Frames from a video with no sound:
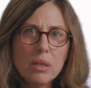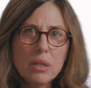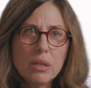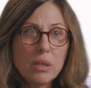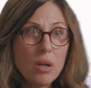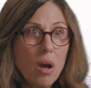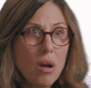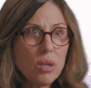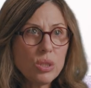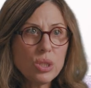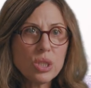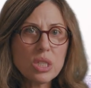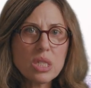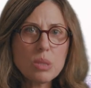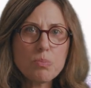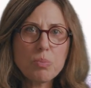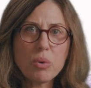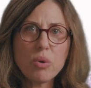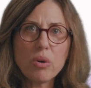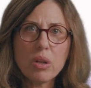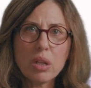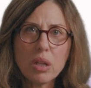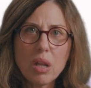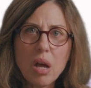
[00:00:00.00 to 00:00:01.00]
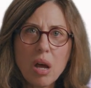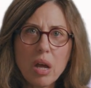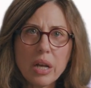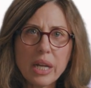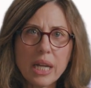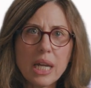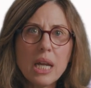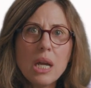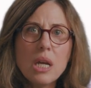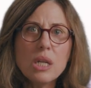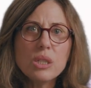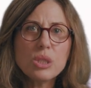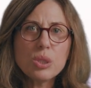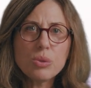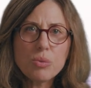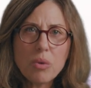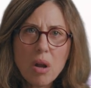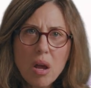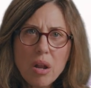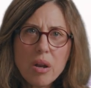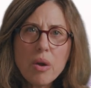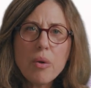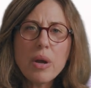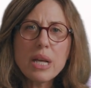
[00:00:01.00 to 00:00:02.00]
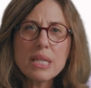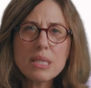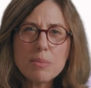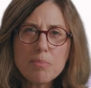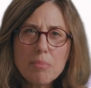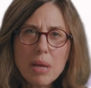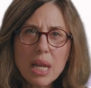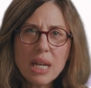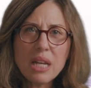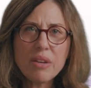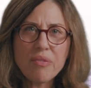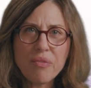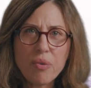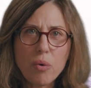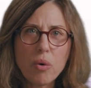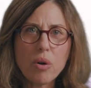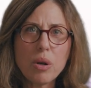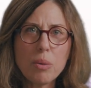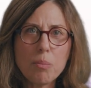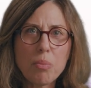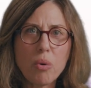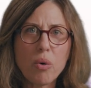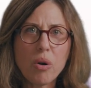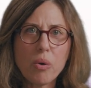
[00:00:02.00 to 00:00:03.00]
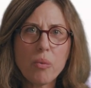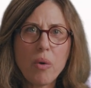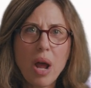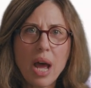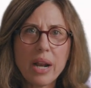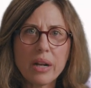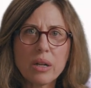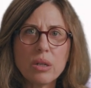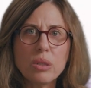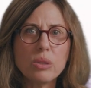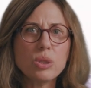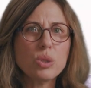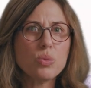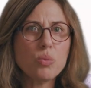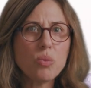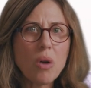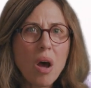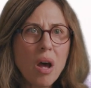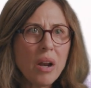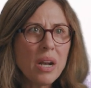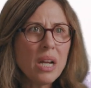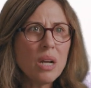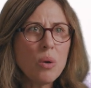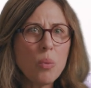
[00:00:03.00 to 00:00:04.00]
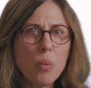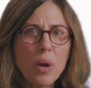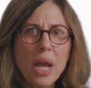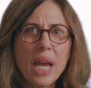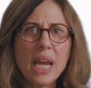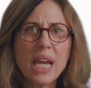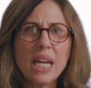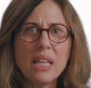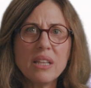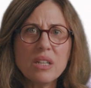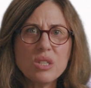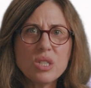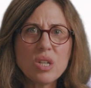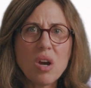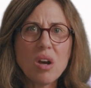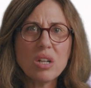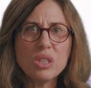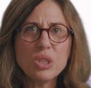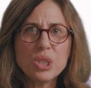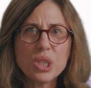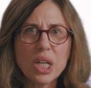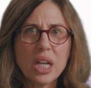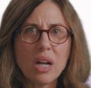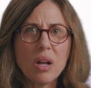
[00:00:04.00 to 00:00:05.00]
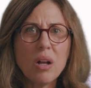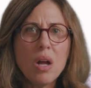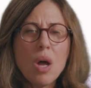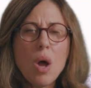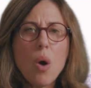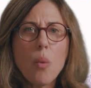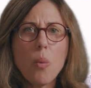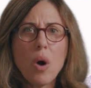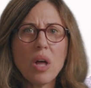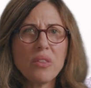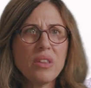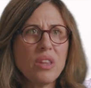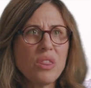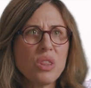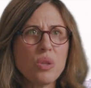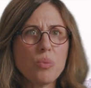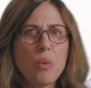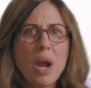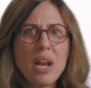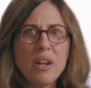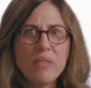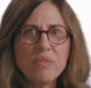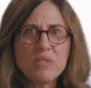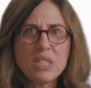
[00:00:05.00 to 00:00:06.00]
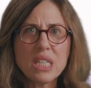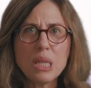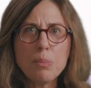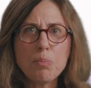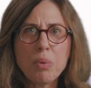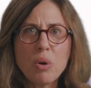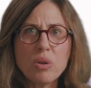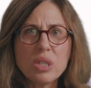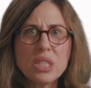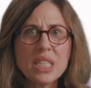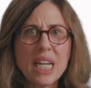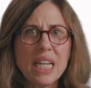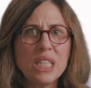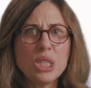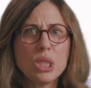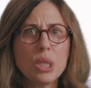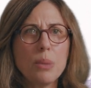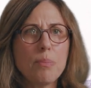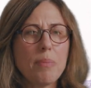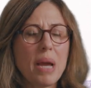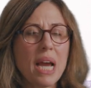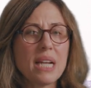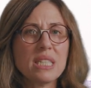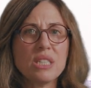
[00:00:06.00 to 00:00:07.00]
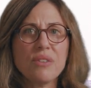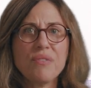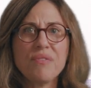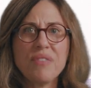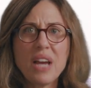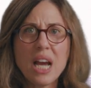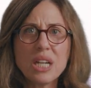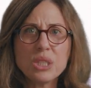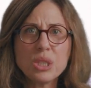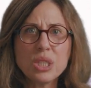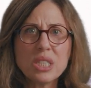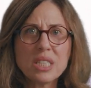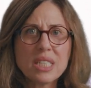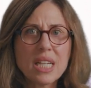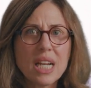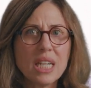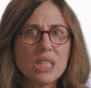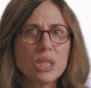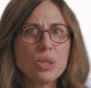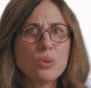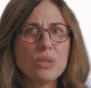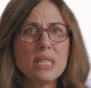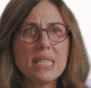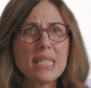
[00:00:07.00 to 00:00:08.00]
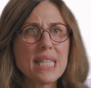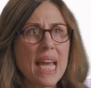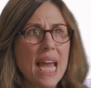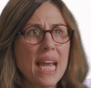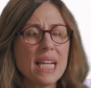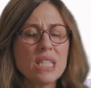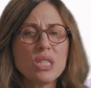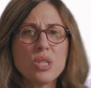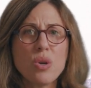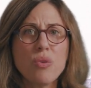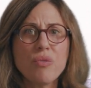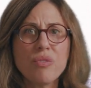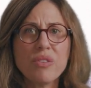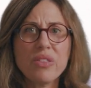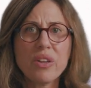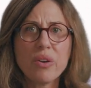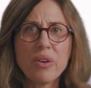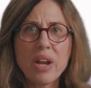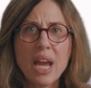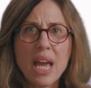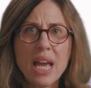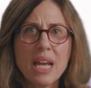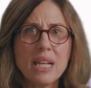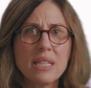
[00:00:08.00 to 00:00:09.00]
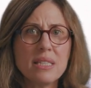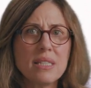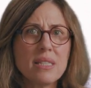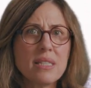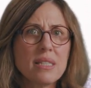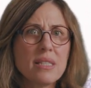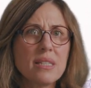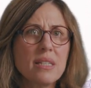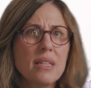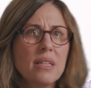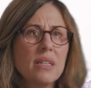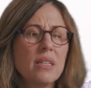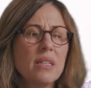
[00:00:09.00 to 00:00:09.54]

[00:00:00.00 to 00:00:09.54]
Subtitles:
Not just Bortolotti, Toronto has many foreign-born radicals rotting away in the Don jail while the threat of deportation back to fascist countries hangs over their heads.